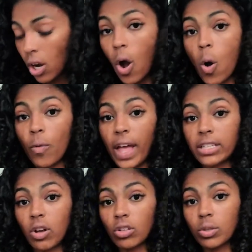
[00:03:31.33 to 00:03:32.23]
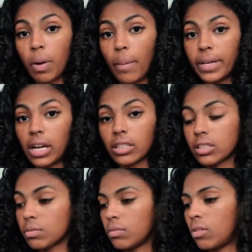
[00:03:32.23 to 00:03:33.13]
Oh, that's also probably not.
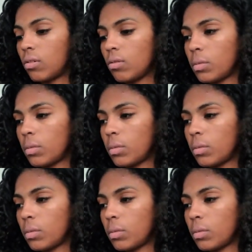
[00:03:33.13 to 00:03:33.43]
Oh